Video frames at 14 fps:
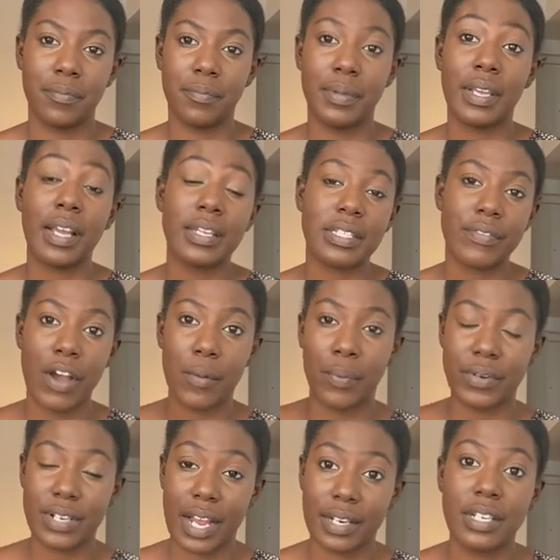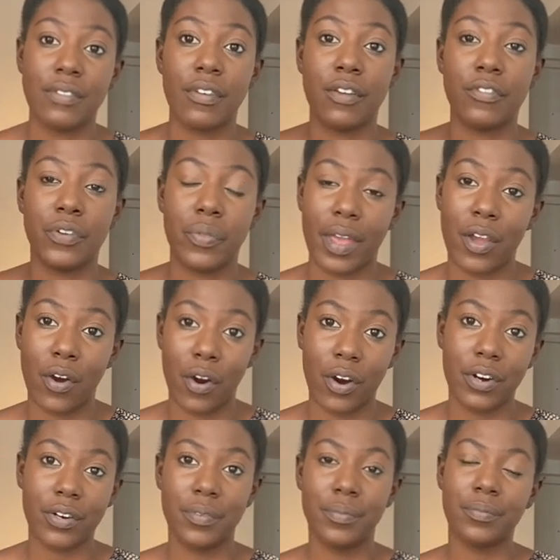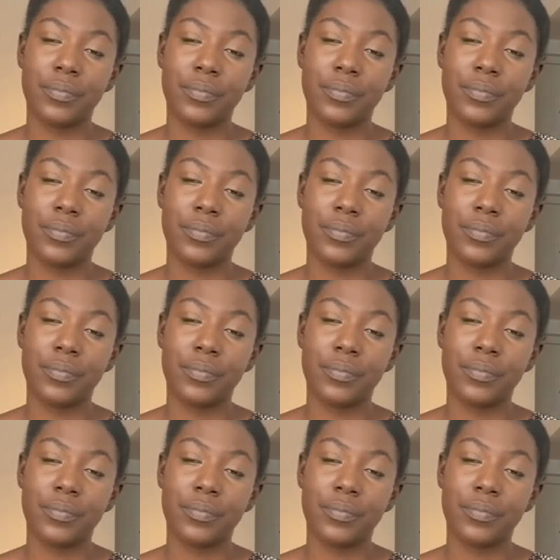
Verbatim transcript: because of how protective of you they are.